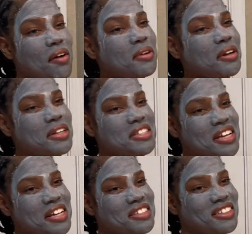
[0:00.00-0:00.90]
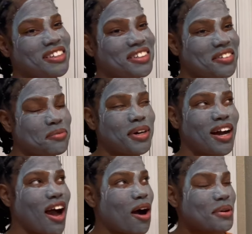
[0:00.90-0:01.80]
I went on a tangent, but
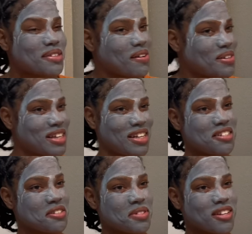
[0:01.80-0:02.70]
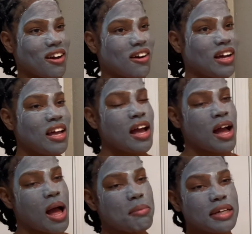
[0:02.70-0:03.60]
I always go on tangents with y'all.
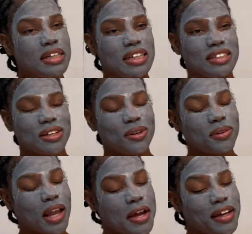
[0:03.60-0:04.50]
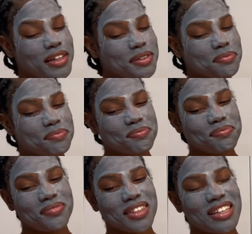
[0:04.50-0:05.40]
I've been good though. Like,
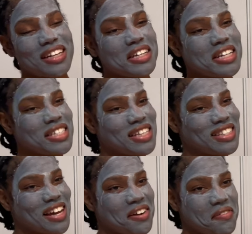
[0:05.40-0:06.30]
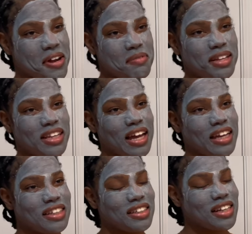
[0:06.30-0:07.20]
you know that TikTok where he be
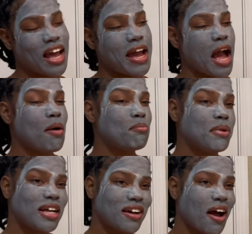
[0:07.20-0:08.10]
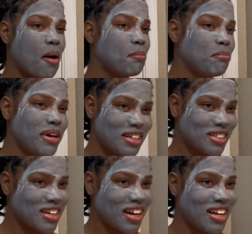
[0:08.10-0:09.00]
like, "Hey, I'm better. I'm better,
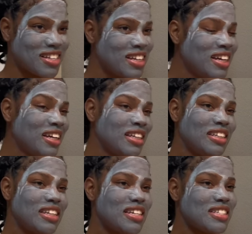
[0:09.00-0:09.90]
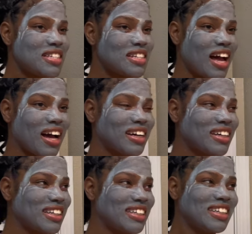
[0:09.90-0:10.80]
Sean. This is not
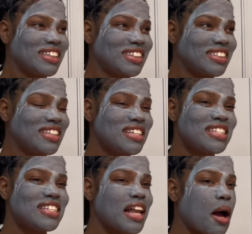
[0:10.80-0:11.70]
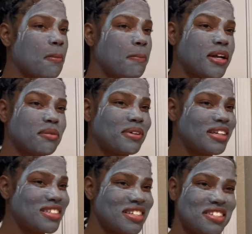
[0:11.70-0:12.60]
uh, this is not butter
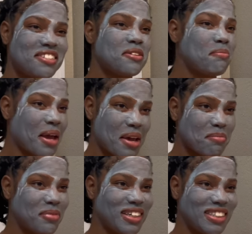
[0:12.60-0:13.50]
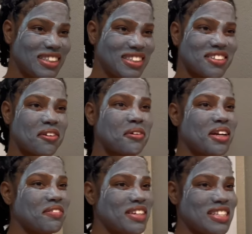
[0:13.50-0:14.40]
but This is Jermaine buzz or
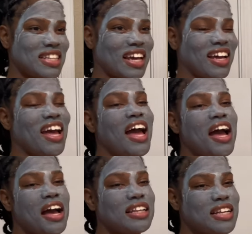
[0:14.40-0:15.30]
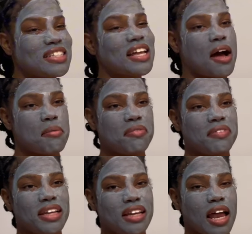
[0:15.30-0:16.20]
whatever he say." That's how I've been
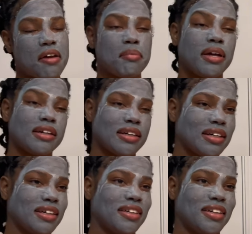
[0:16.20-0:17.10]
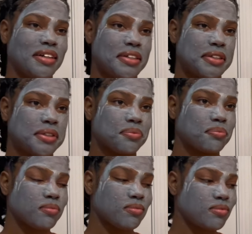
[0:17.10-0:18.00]
feeling. Life been good. Um,
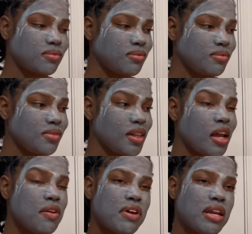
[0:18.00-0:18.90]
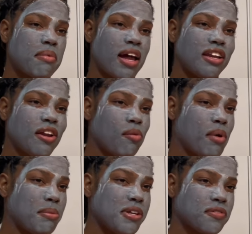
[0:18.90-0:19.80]
if anybody know, my
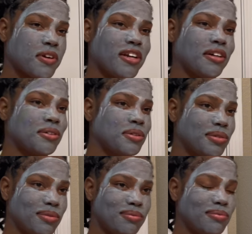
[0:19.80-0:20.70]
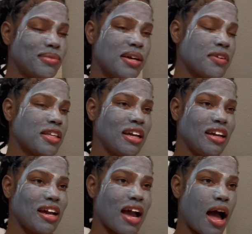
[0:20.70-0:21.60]
best friend know everything.
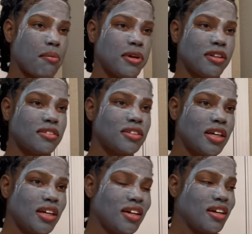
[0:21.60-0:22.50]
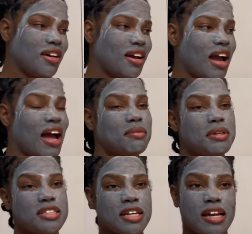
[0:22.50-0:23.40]
How I've been, how I've
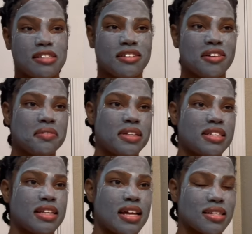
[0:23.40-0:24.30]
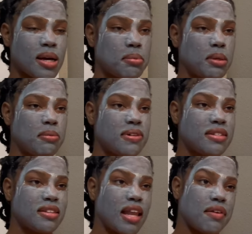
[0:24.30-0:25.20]
been changing over these last couple of
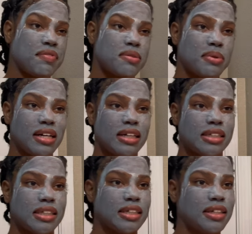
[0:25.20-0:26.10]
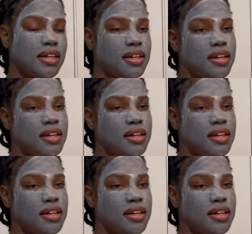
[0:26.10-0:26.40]
months. Life has been good.